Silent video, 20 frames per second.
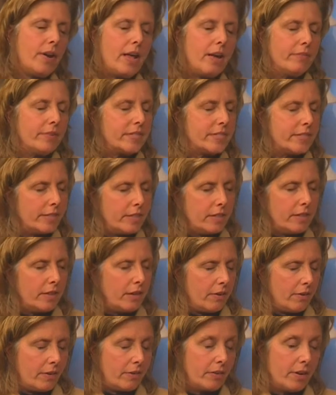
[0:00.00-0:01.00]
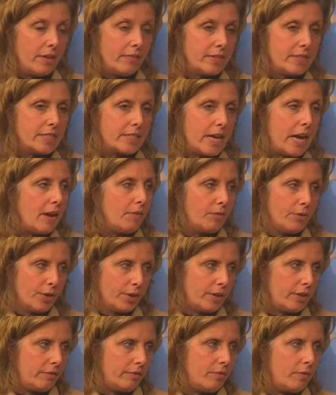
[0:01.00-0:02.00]
have I don't have a staff
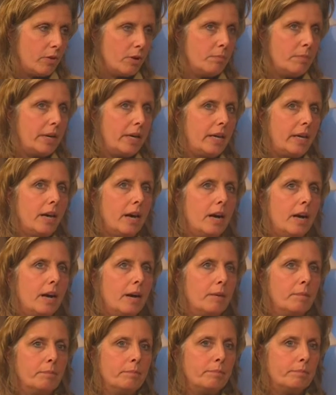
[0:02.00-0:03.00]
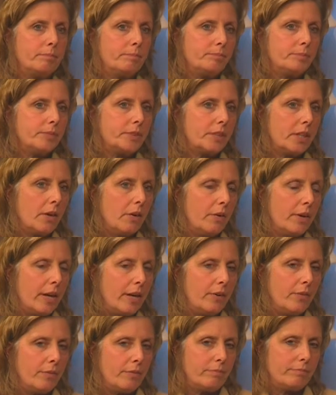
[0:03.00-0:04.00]
working for me. So, and I
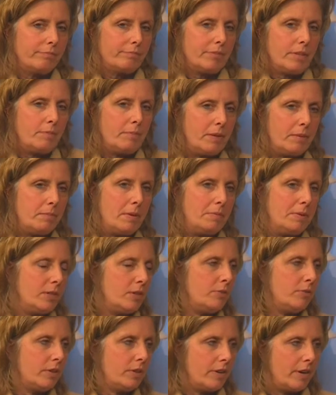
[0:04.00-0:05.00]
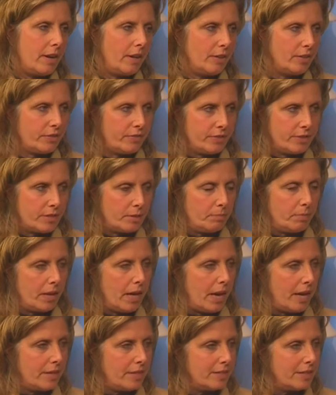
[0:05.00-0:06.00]
don't. I mean, maybe $200 for
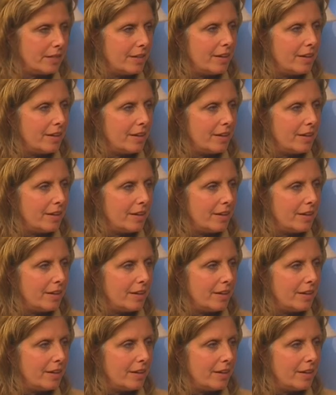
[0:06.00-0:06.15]
supplies.